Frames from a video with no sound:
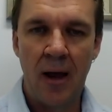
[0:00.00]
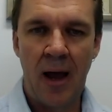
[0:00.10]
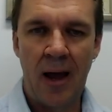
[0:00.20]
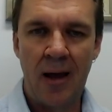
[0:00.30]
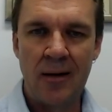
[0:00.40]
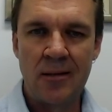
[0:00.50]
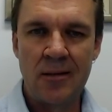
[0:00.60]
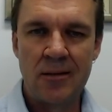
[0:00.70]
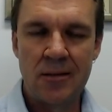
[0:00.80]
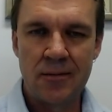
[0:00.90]

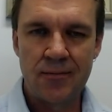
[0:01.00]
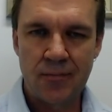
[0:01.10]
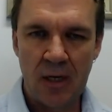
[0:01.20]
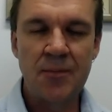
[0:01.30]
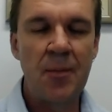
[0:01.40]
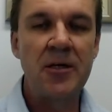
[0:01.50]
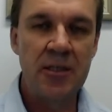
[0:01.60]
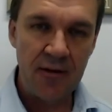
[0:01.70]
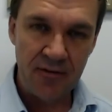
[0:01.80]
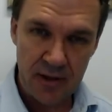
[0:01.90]
and
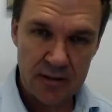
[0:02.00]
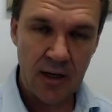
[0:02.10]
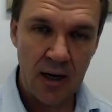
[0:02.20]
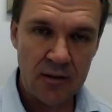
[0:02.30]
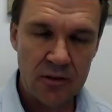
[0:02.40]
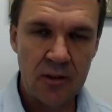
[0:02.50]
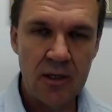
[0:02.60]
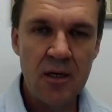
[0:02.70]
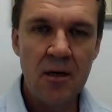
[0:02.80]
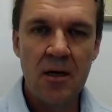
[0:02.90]
especially in this
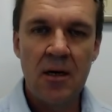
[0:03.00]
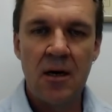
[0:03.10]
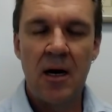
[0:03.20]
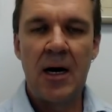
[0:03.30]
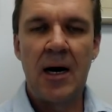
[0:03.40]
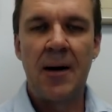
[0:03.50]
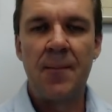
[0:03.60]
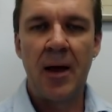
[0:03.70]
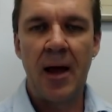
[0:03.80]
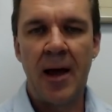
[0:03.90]
country,
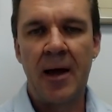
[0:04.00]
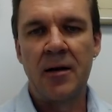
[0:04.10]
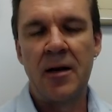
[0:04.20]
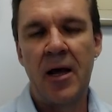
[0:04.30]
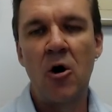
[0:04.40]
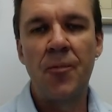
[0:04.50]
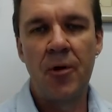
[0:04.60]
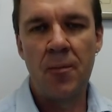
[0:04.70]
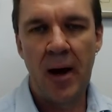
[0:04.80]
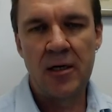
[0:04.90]
and help
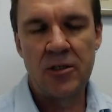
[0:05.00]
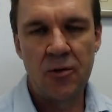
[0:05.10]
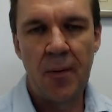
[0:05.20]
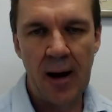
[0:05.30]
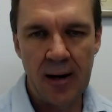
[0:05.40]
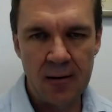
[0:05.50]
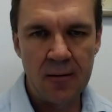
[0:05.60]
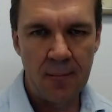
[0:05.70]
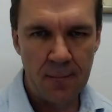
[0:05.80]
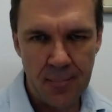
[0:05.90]
you manage your
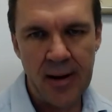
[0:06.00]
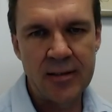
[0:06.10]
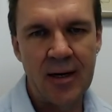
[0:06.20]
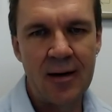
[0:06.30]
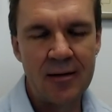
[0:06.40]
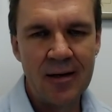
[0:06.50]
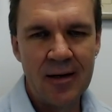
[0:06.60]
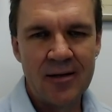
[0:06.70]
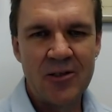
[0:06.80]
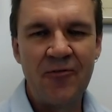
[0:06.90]
pain better.
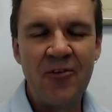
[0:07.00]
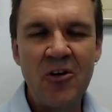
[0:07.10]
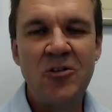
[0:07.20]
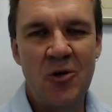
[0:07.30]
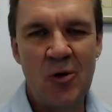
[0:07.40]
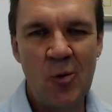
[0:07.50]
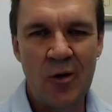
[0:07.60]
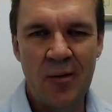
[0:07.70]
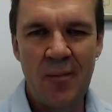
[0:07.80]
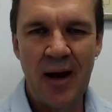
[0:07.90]
So if you do
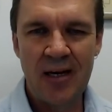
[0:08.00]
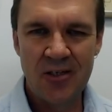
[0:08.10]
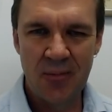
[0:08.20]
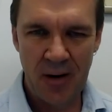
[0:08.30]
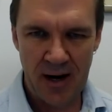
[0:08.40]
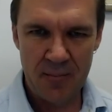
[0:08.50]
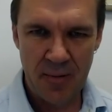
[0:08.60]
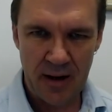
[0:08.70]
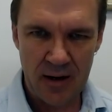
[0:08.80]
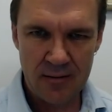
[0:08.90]
want to manage your pain
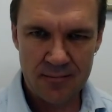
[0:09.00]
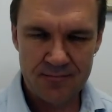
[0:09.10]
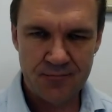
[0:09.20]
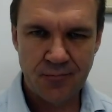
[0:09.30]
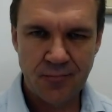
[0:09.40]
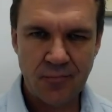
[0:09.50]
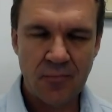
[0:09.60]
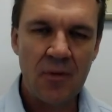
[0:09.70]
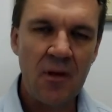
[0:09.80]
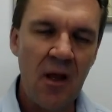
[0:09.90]
better
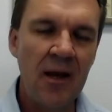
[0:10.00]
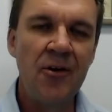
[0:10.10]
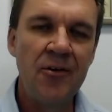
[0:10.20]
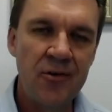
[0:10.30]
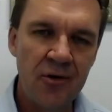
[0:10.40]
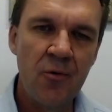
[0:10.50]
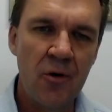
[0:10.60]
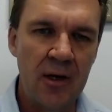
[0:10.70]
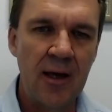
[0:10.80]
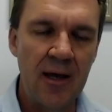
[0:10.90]
and you do
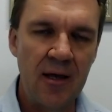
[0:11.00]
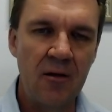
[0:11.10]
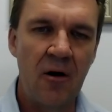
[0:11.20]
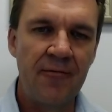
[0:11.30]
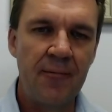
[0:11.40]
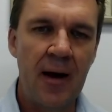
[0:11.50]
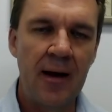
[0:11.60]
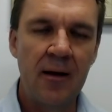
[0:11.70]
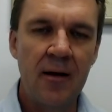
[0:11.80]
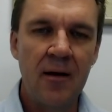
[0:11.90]
want to get your life back,
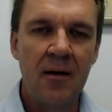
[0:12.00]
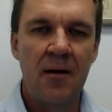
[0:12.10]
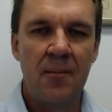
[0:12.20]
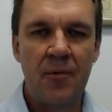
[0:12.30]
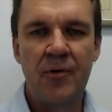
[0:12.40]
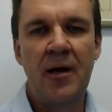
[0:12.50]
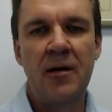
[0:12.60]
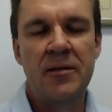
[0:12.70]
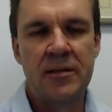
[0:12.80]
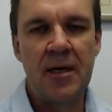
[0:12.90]
book in
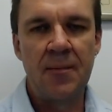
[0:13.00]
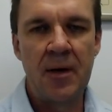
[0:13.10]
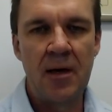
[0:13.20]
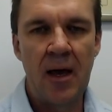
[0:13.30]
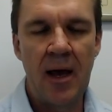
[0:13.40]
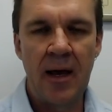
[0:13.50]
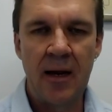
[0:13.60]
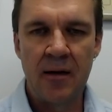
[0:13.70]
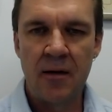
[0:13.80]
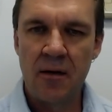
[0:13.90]
and see me,
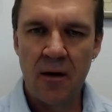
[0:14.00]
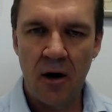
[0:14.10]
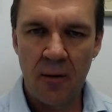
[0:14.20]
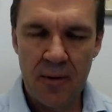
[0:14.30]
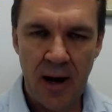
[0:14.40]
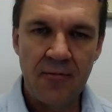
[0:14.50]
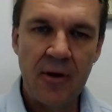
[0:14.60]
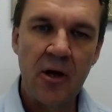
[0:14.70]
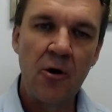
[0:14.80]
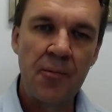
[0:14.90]
and I'll be able
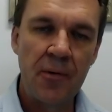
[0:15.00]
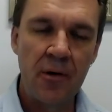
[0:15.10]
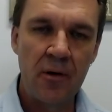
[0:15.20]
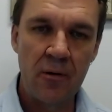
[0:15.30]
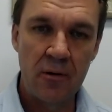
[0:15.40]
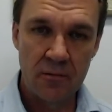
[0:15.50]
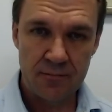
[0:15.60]
to help you